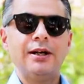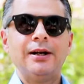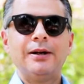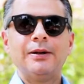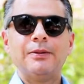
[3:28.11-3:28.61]

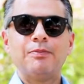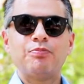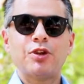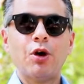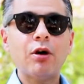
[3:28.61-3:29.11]

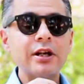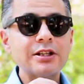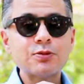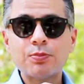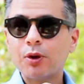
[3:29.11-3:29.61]
Or
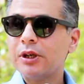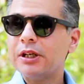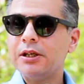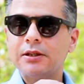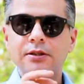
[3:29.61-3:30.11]
it's
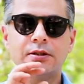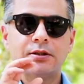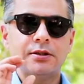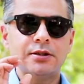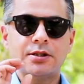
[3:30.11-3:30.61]
purely
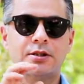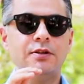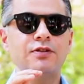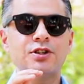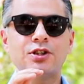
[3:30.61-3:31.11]
the
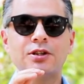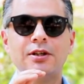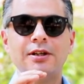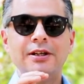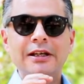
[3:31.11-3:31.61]
service
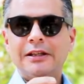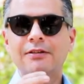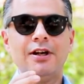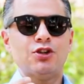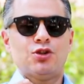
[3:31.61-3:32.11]
in
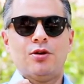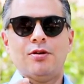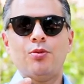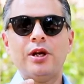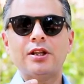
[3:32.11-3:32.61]
the
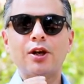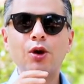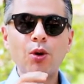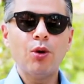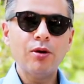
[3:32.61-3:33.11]
restaurant where they
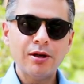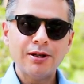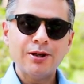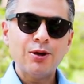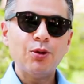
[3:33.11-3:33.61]
know
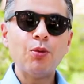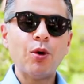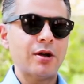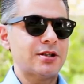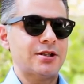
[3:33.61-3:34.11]

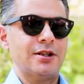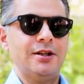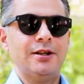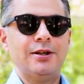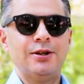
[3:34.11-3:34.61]
what
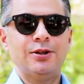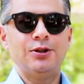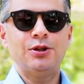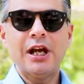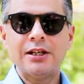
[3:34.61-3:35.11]

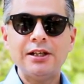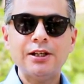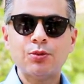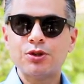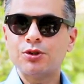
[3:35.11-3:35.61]
you can
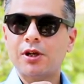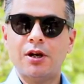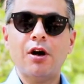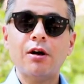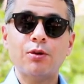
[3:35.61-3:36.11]
eat, what you
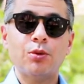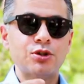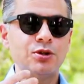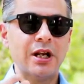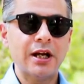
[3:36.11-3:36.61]
cannot, or
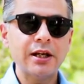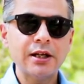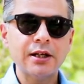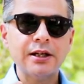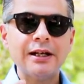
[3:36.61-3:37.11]
what you
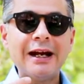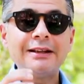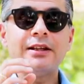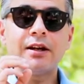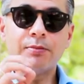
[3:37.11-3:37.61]
like,
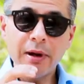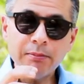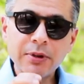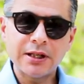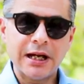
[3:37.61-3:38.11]
and they
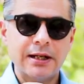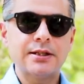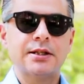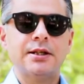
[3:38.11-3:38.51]
remember that,